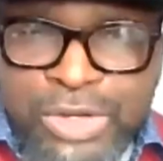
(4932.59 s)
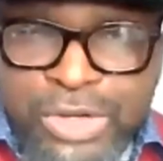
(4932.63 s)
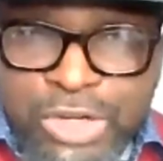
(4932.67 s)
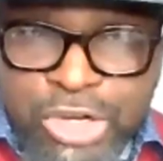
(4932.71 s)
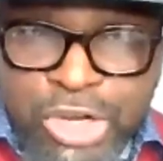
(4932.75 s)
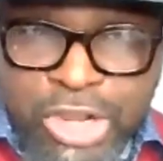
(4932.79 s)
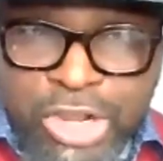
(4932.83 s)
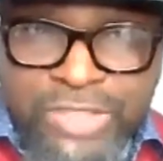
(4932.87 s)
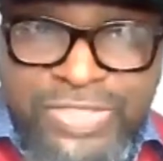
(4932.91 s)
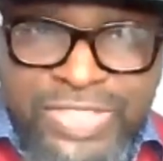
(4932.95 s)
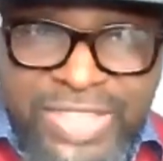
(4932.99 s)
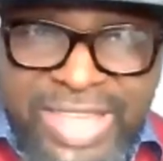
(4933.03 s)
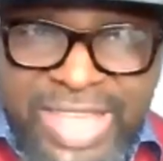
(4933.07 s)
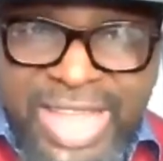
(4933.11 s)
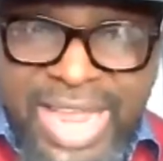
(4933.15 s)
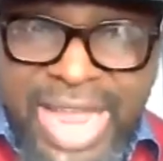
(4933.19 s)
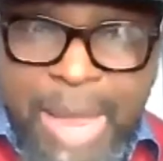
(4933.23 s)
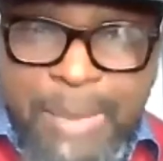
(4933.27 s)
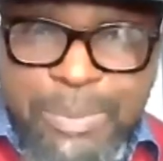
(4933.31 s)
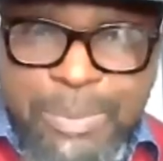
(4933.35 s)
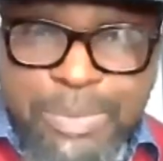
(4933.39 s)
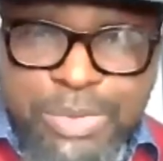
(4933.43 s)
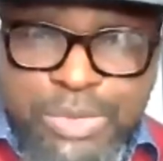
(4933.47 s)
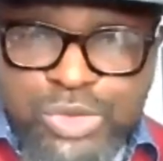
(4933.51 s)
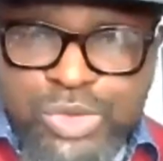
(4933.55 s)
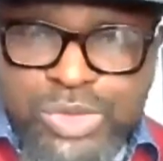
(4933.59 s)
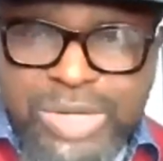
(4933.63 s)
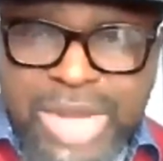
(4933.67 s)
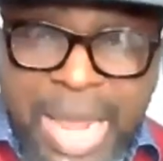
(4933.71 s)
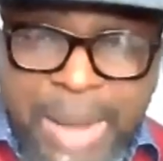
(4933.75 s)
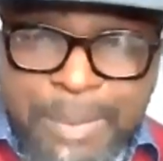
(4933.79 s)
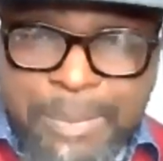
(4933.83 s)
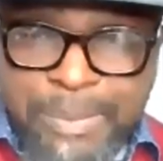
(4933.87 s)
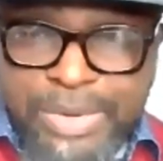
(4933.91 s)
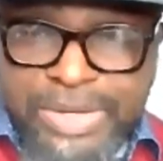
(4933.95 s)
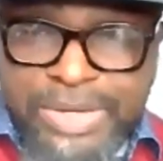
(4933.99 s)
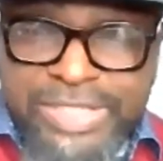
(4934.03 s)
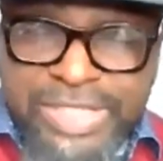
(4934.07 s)
nothing happens to
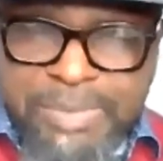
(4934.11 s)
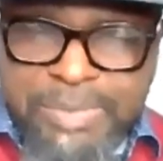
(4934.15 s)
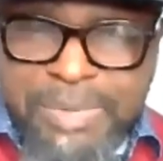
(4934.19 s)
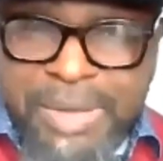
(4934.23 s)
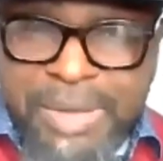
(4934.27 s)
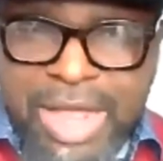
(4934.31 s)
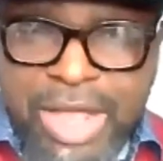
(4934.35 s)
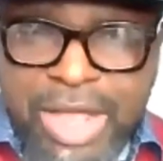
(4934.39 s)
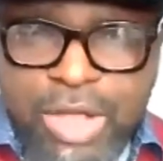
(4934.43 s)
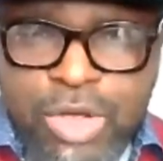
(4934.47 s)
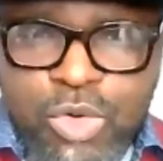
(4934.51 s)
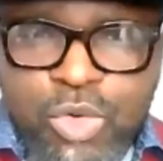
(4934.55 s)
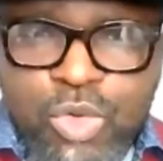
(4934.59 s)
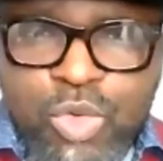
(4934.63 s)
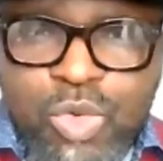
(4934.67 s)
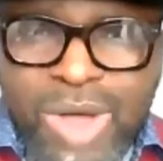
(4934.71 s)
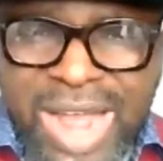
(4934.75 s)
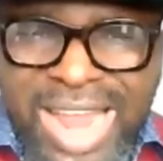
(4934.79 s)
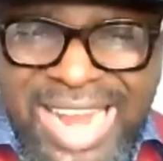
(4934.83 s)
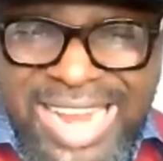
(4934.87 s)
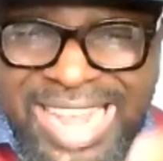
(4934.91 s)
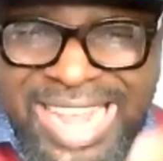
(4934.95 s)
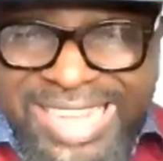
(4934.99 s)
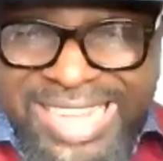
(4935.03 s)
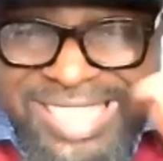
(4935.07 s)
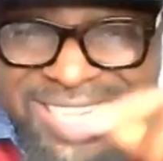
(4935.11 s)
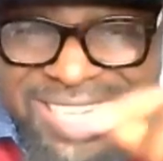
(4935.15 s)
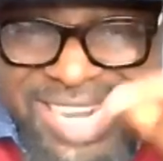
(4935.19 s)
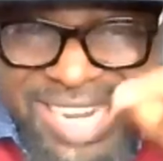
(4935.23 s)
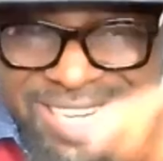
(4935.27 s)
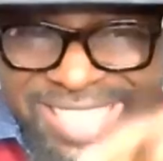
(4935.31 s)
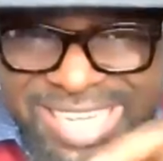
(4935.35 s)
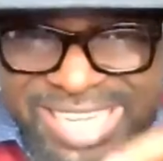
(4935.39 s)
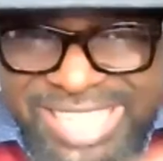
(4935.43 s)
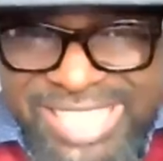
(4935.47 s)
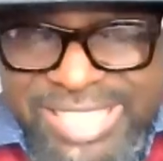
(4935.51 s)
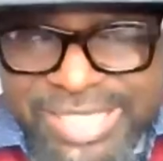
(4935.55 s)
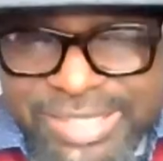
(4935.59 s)
that principal who
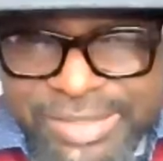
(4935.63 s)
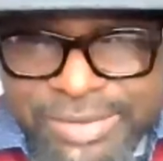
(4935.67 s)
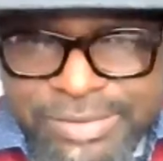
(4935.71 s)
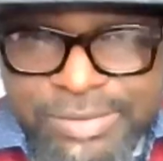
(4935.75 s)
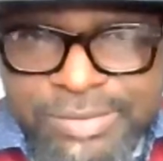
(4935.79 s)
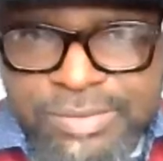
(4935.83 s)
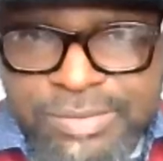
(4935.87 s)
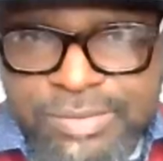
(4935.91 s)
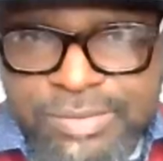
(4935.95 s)
allegedly